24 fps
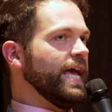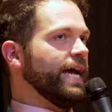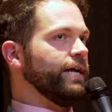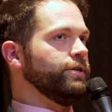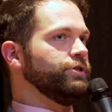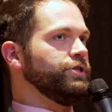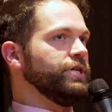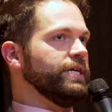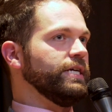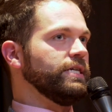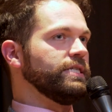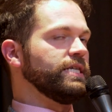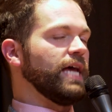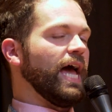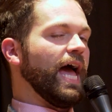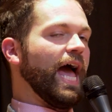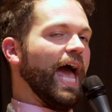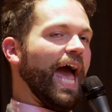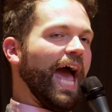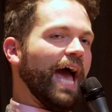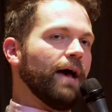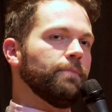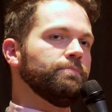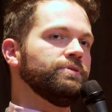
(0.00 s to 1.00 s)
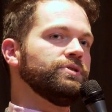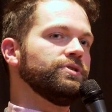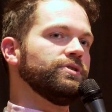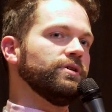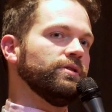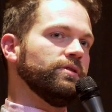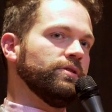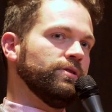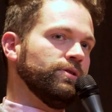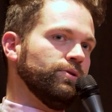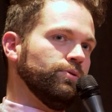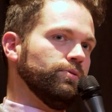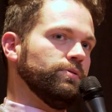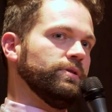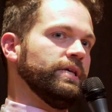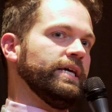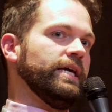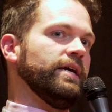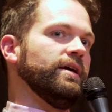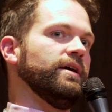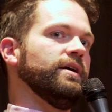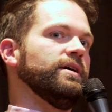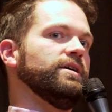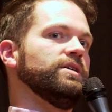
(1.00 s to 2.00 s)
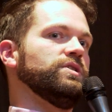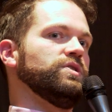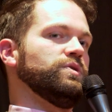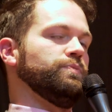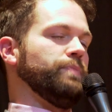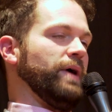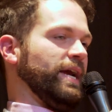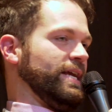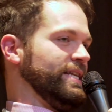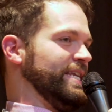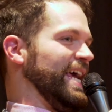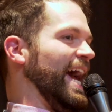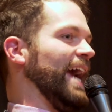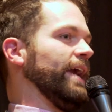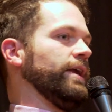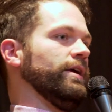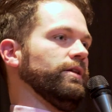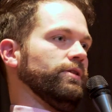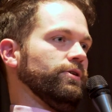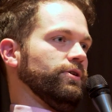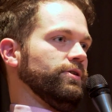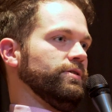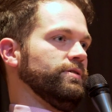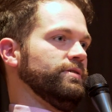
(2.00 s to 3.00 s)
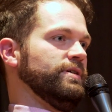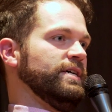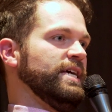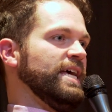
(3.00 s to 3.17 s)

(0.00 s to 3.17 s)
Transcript: and she is absolutely spectacular.